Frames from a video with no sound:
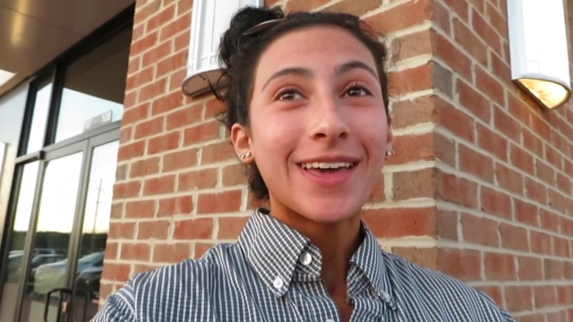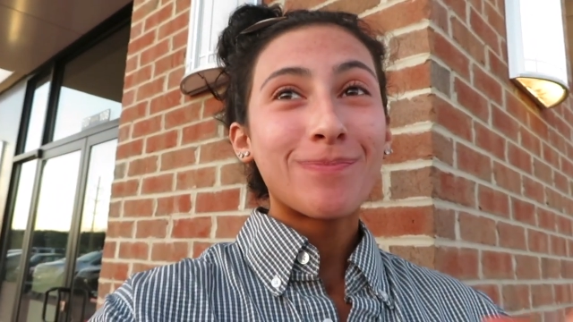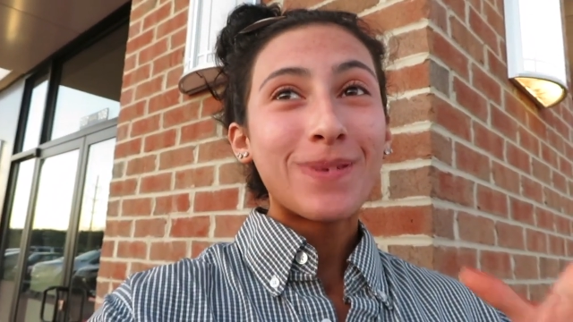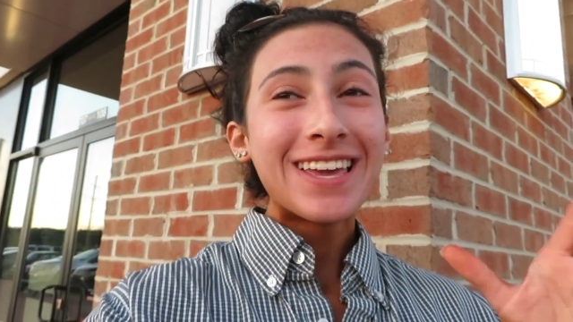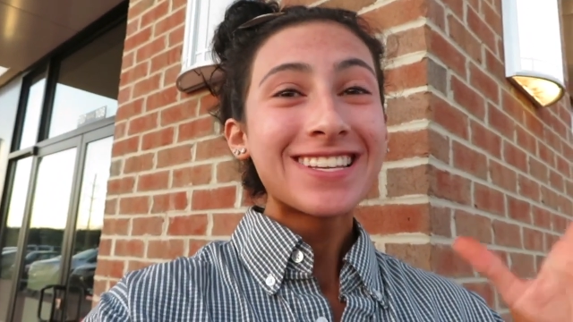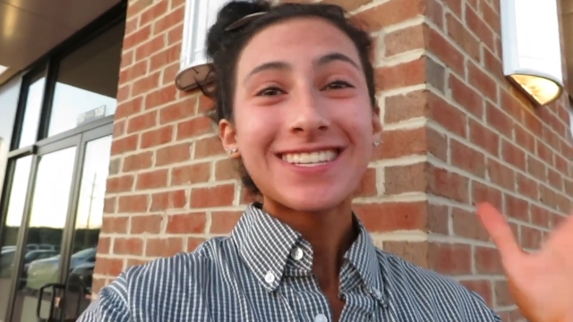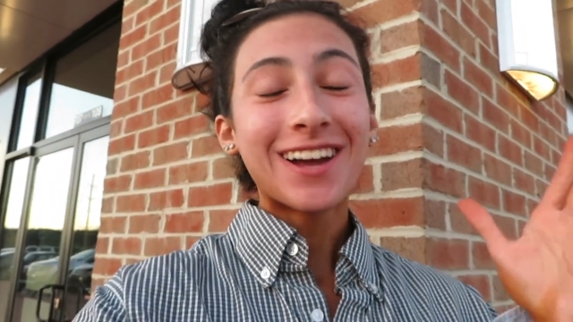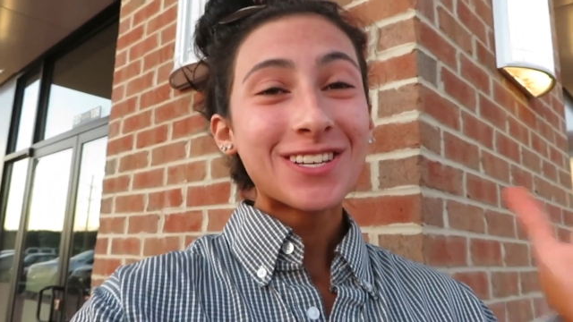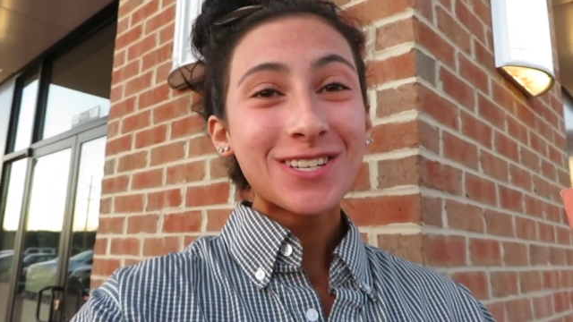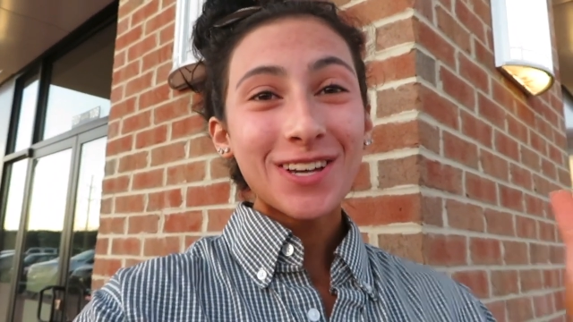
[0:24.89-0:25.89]
Like being
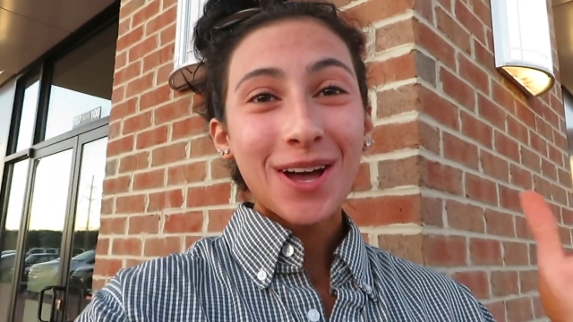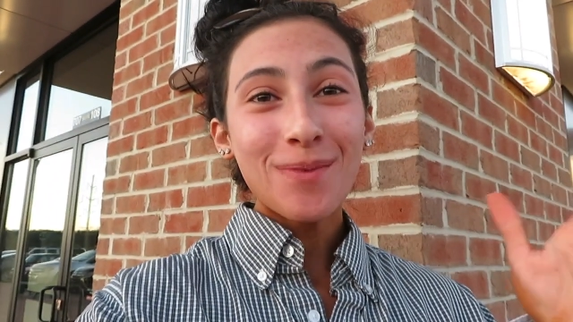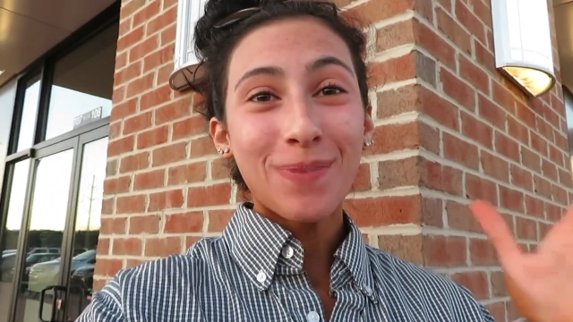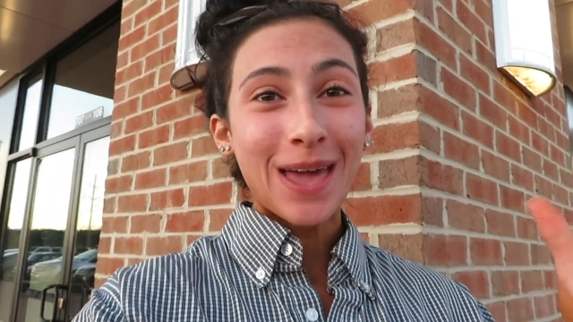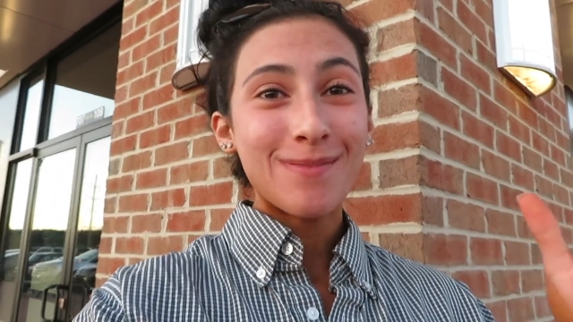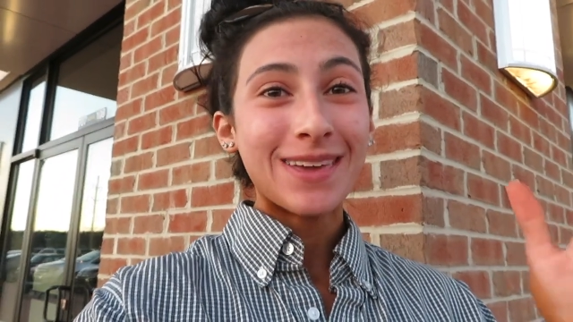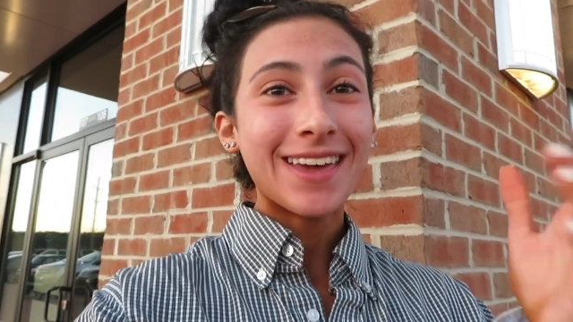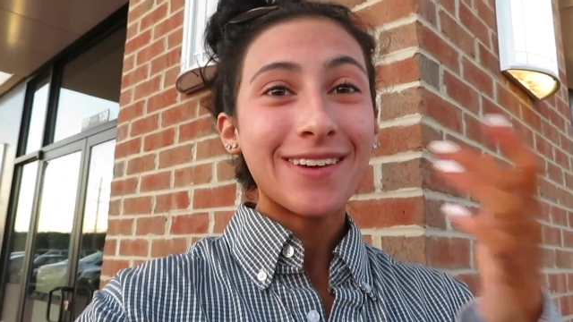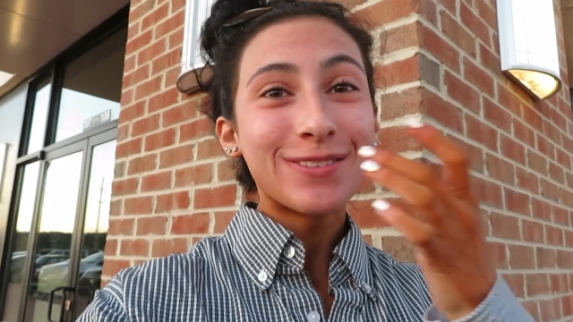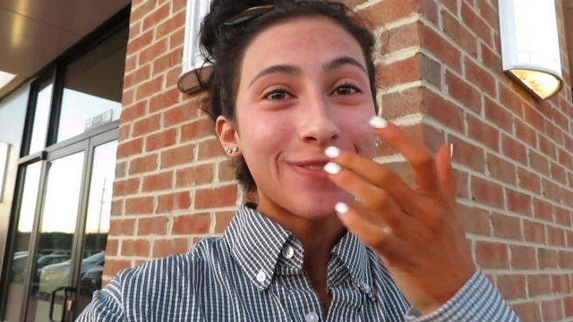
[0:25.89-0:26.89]
such a
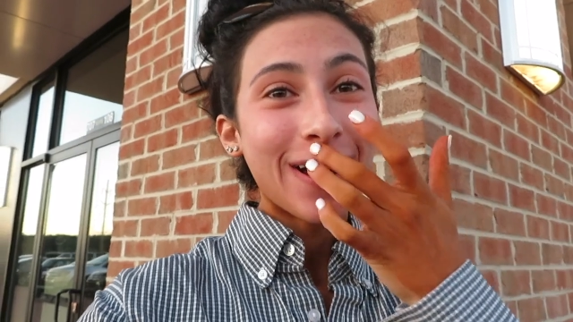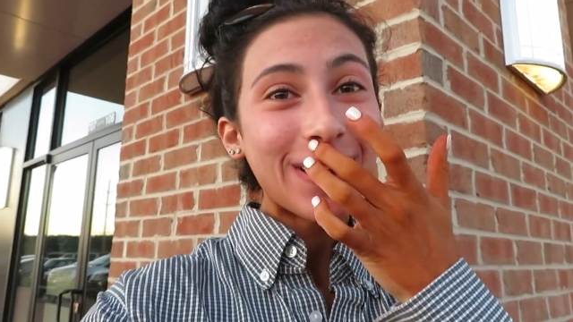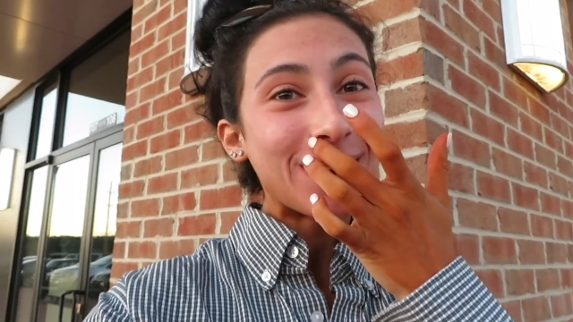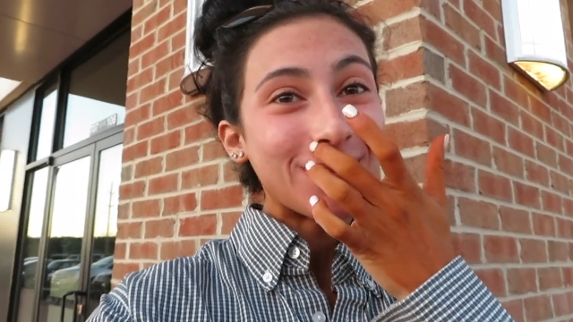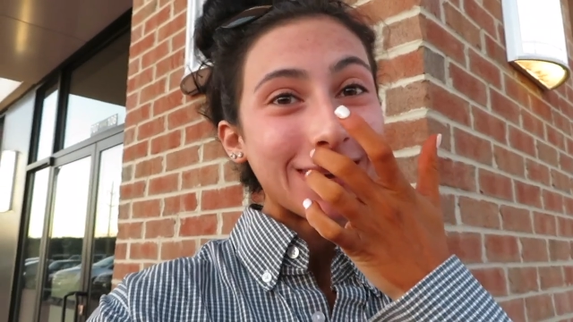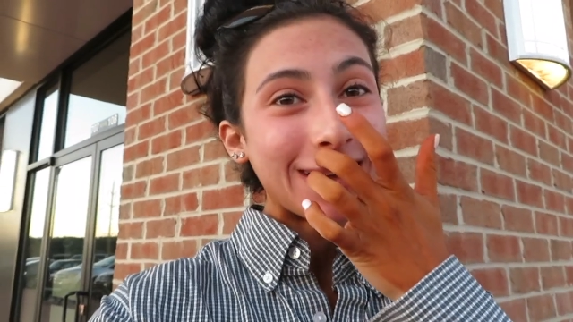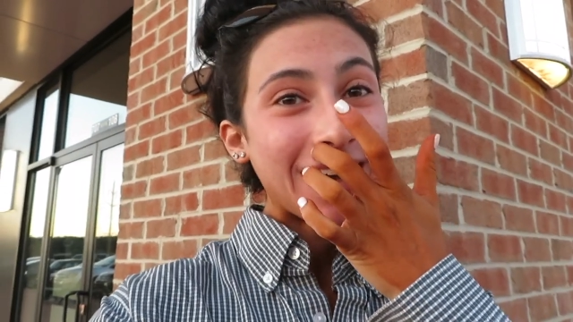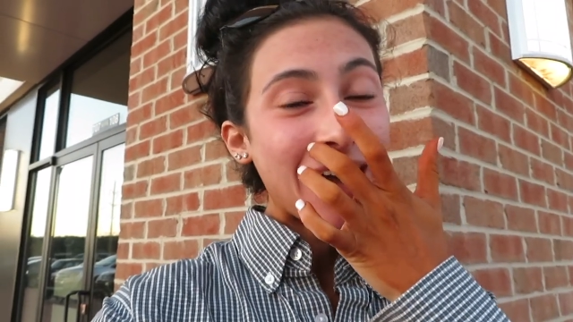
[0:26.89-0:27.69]
baby, it was very annoying.